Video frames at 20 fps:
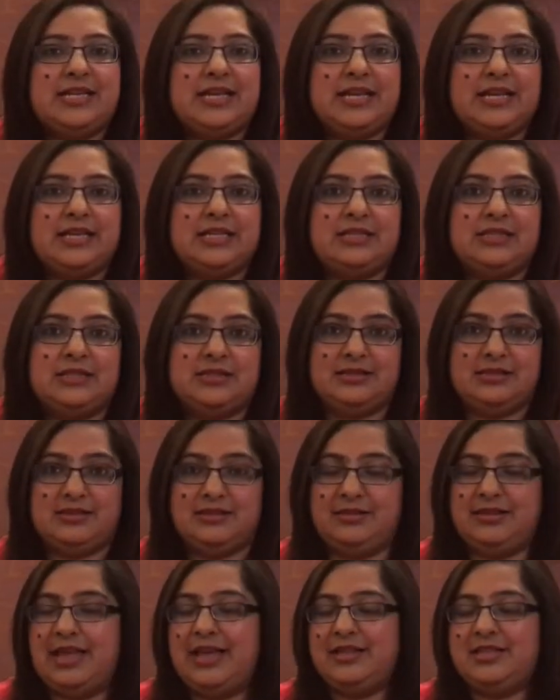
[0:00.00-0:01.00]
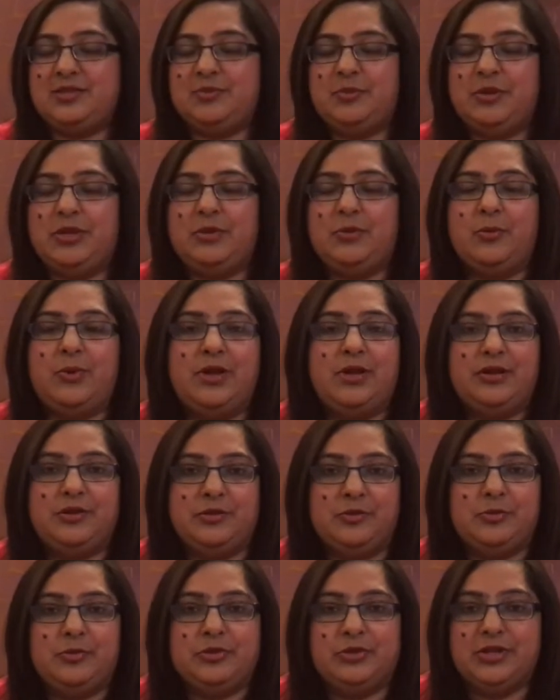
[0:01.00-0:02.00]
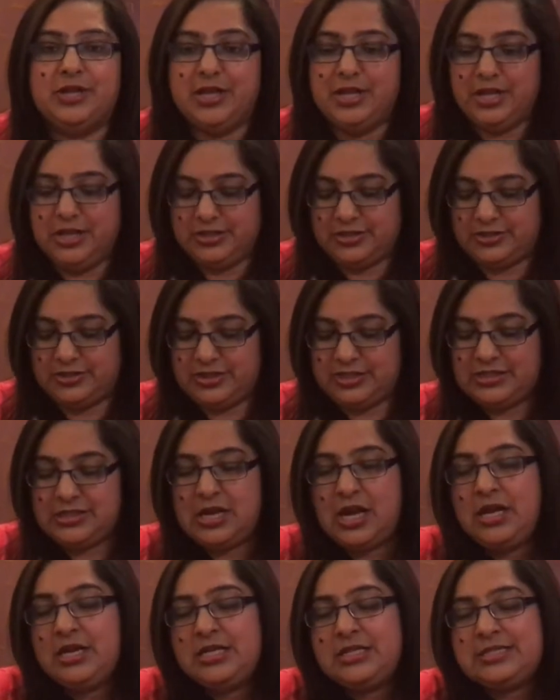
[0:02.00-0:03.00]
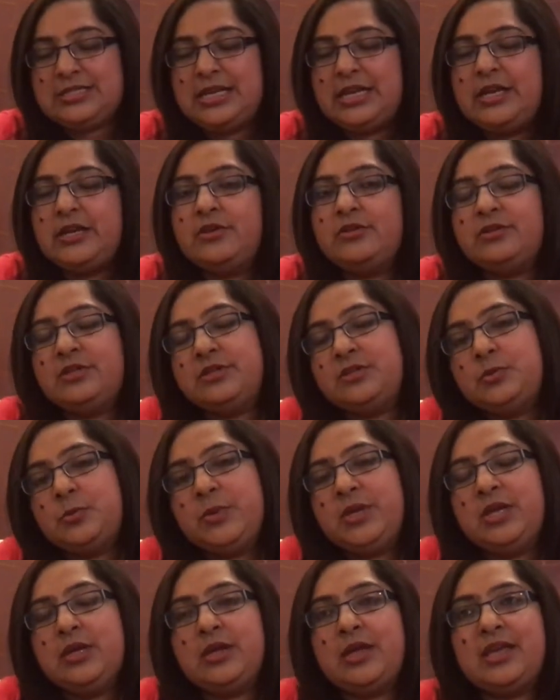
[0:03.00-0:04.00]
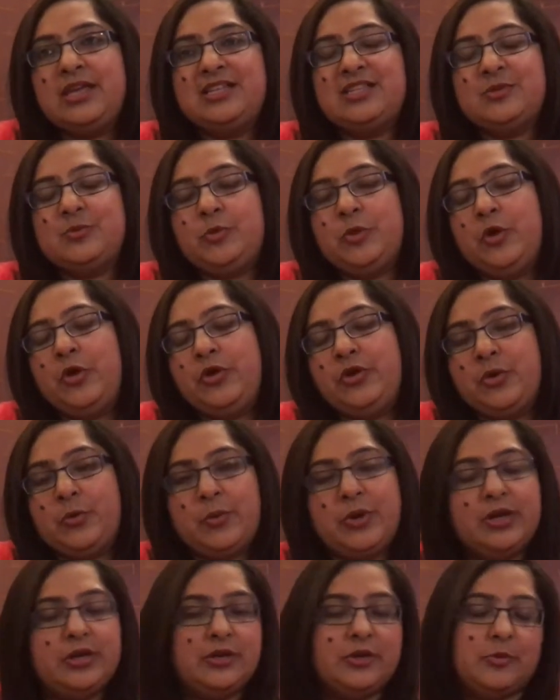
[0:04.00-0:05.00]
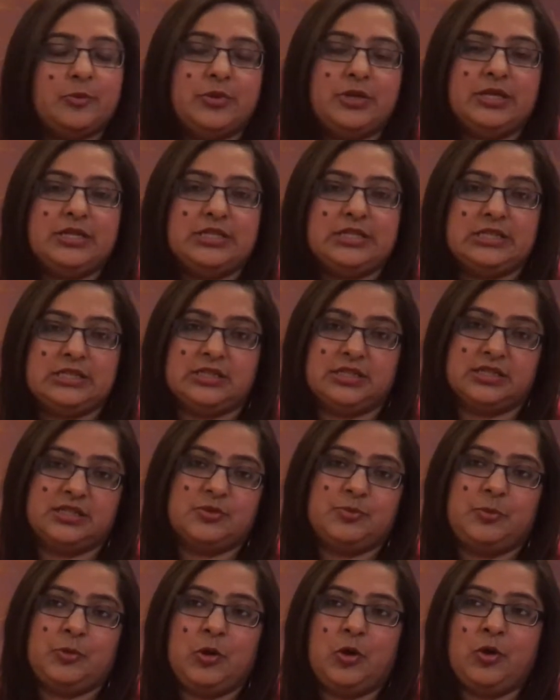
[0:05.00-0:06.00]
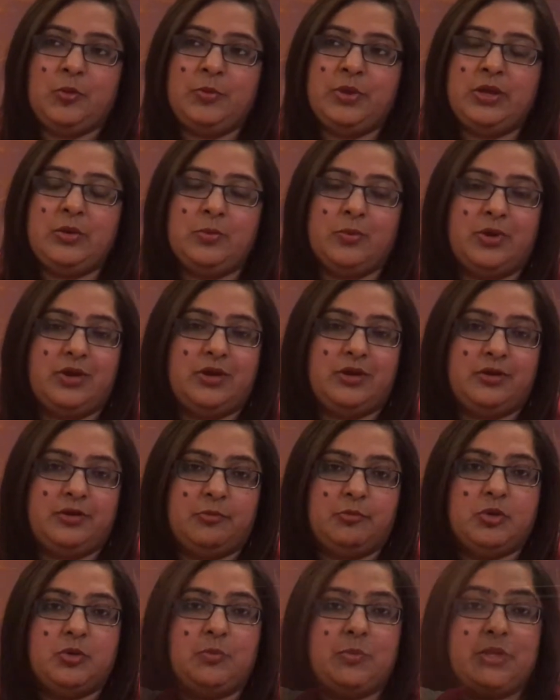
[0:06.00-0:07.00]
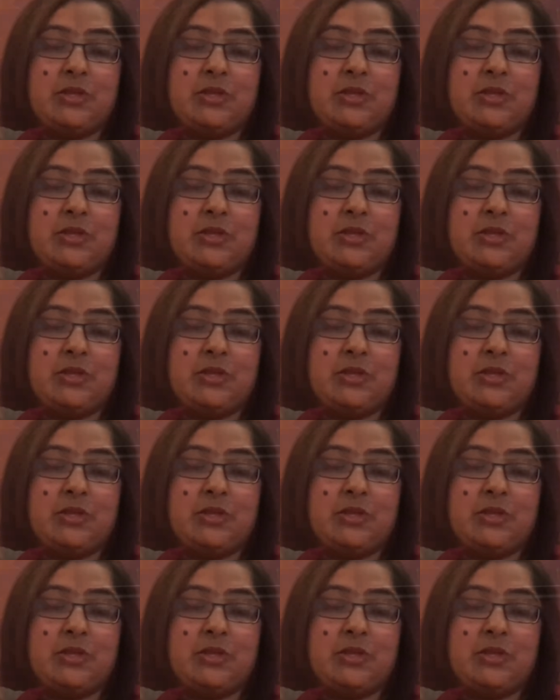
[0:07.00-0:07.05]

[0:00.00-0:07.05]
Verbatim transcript: day. That's being vulnerable. So this card is telling you this week, explore your vulnerabilities, explore being vulnerable,